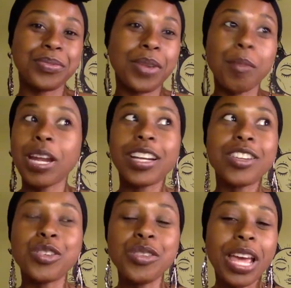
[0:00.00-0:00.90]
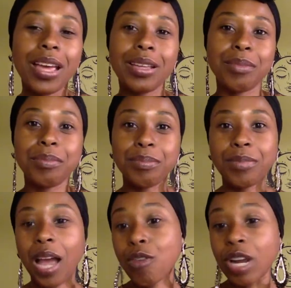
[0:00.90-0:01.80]
I'm not going to do that.
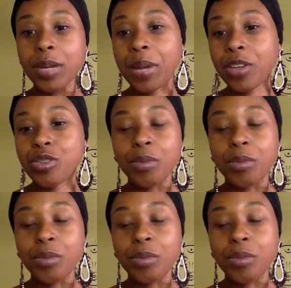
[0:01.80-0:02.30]
I'll write about you